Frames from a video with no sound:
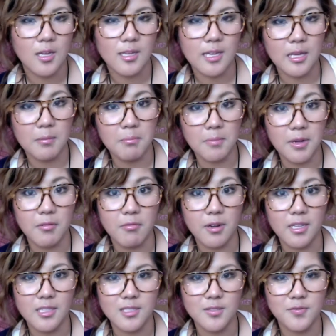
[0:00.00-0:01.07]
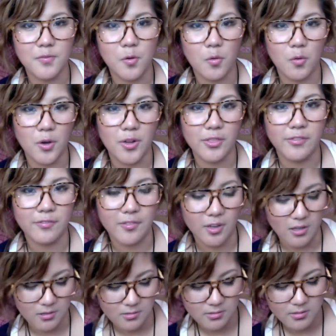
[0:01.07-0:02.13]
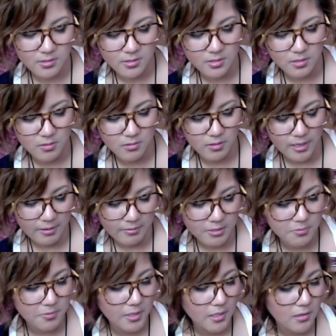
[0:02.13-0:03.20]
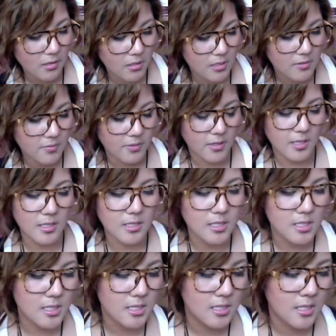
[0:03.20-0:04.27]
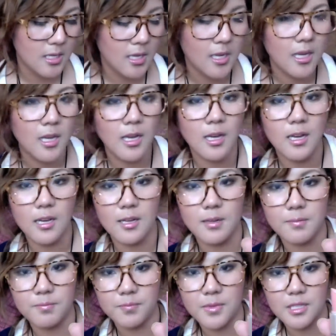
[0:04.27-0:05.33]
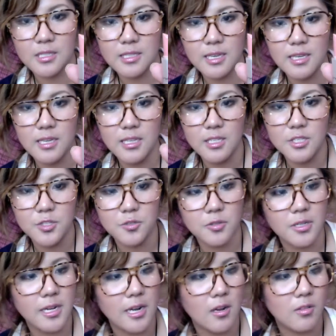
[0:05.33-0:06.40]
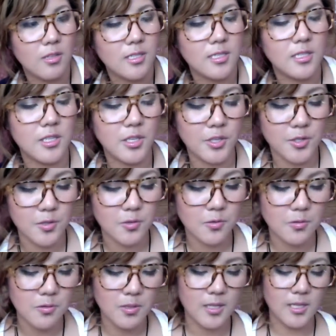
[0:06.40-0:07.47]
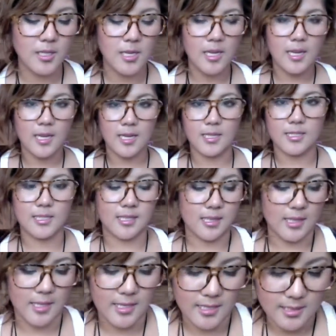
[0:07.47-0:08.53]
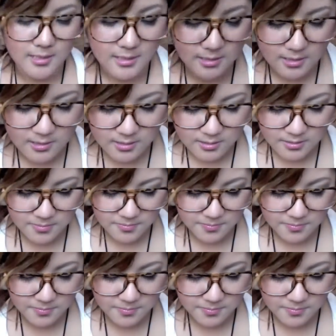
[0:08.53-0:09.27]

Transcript: keep my reds for the fall. So I was wearing lots of this. Um, it's getting kind of short now. This is Hue. It's a glaze.